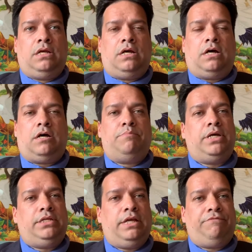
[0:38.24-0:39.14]

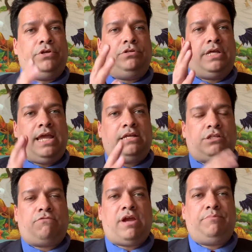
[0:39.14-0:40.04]
But if you take
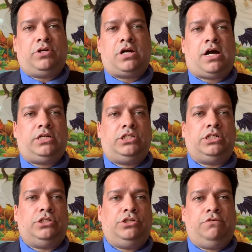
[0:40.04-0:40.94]
the right
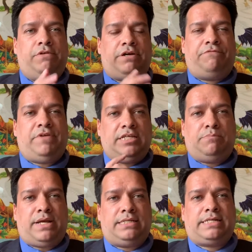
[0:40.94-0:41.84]
precautions, you wear face
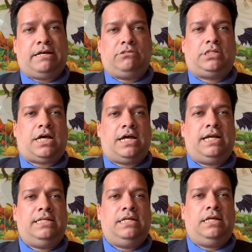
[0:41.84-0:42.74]
mask
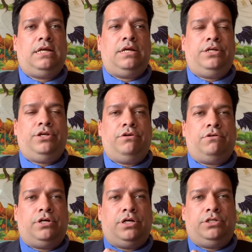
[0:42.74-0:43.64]
outside,
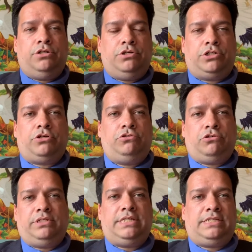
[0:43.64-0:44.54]
you do your social
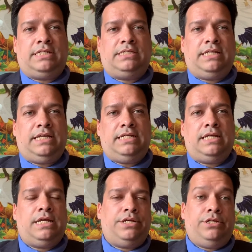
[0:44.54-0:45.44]
distancing,
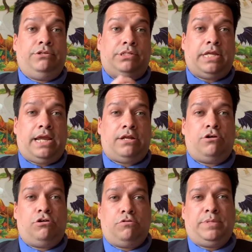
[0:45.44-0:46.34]
you stay at
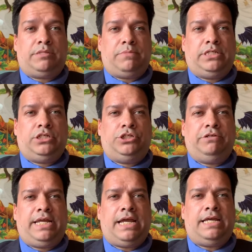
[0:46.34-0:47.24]
home as much as you
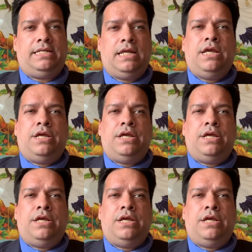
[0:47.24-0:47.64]
can